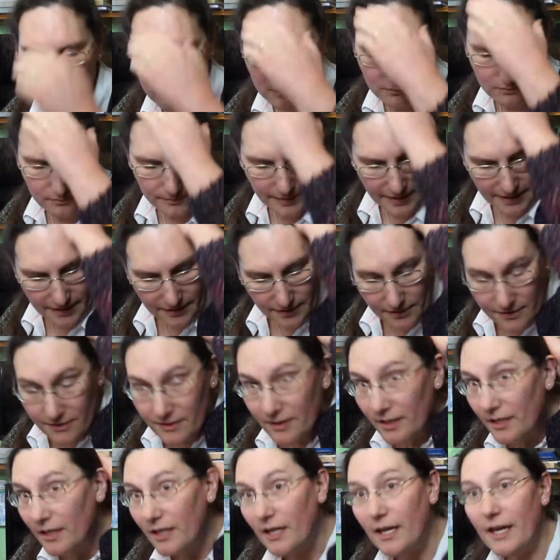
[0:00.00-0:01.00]
Oh my
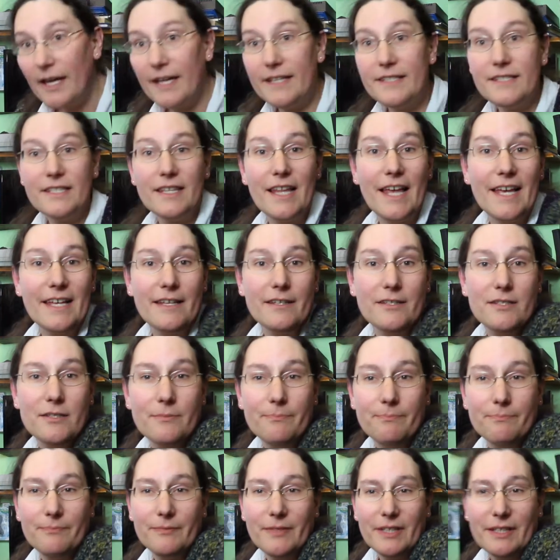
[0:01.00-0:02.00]
goodness, it's late,
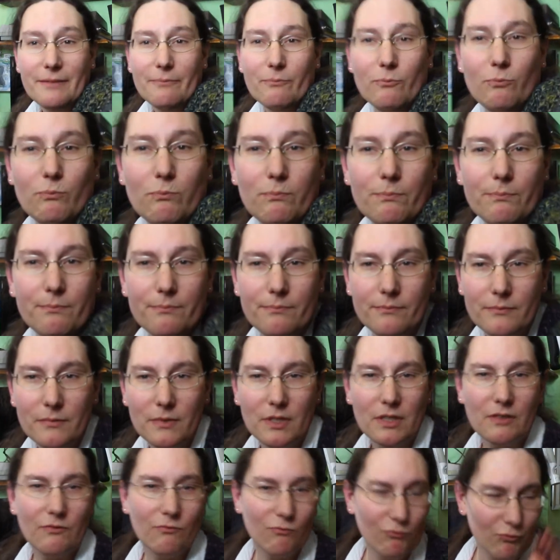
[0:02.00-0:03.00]
it's like
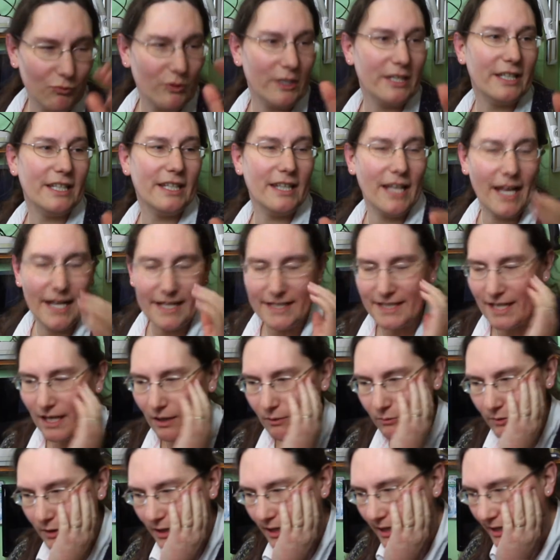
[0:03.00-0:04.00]
really late
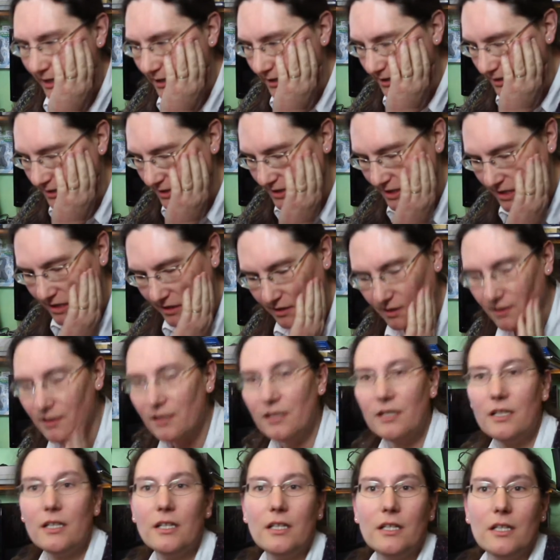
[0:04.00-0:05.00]
now, and
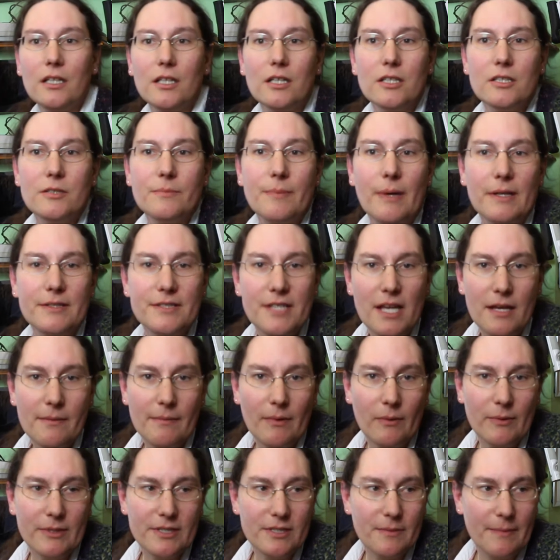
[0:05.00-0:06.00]
it's about time
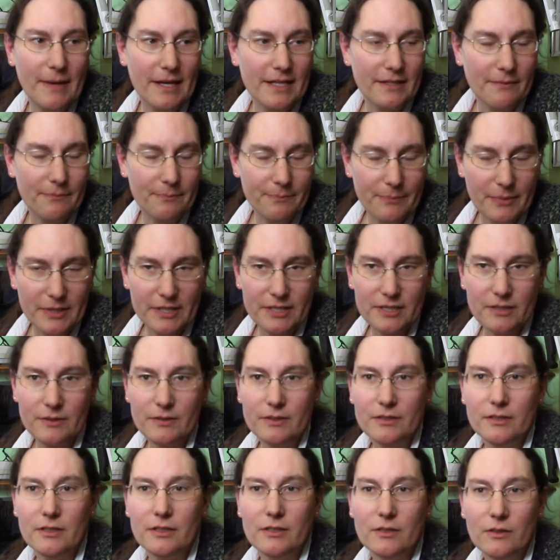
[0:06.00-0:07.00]
I went to bed. I've been
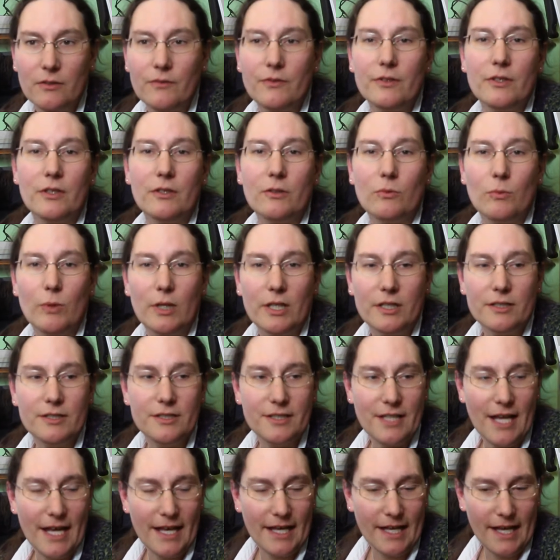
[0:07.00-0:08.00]
doing an awful lot of work
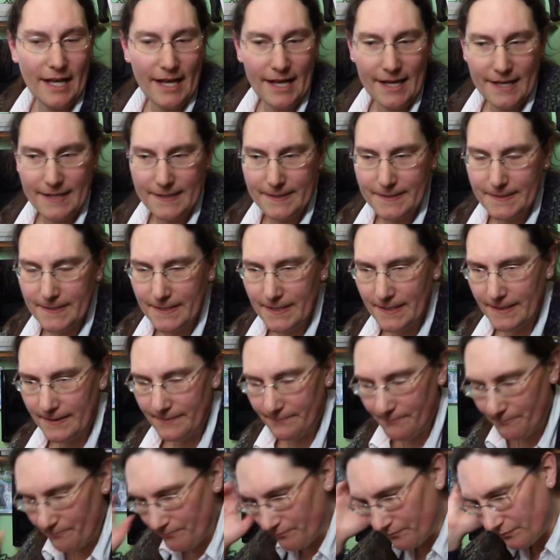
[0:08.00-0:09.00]
today and
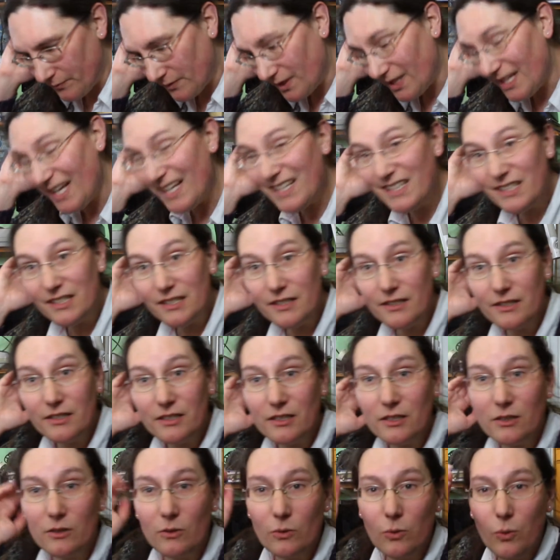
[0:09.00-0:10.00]
getting
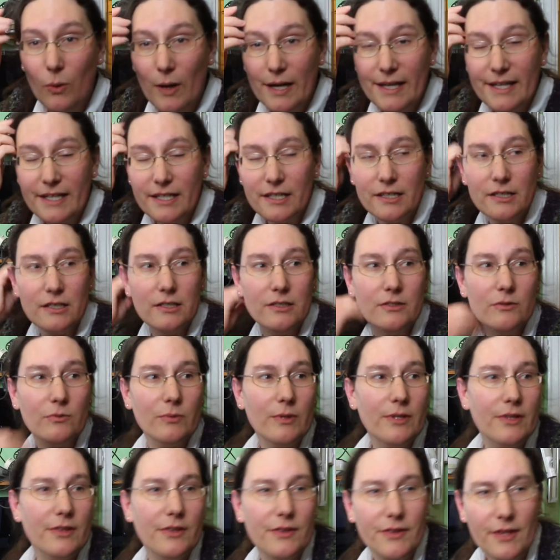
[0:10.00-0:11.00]
quite good
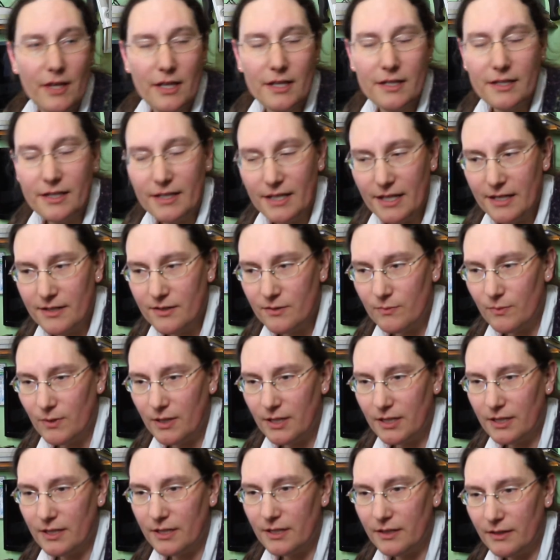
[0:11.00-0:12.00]
with the
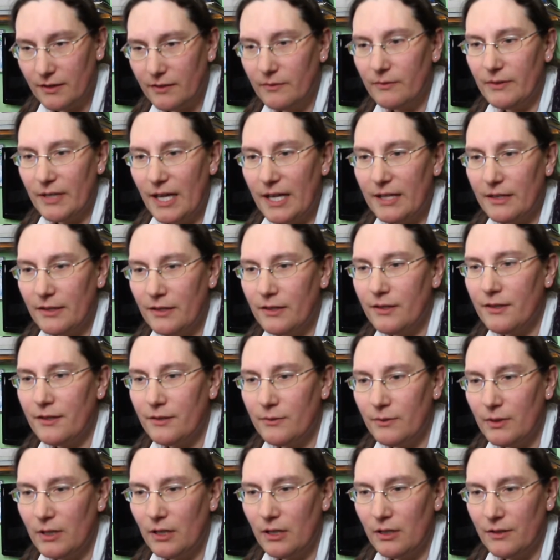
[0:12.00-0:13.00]
casework, getting
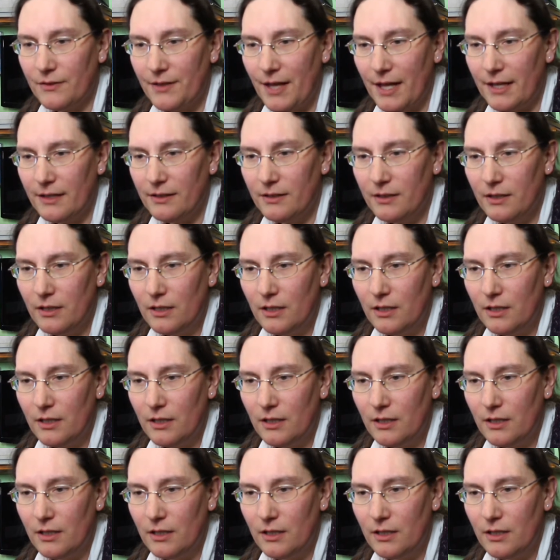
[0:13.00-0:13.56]
through a lot of that,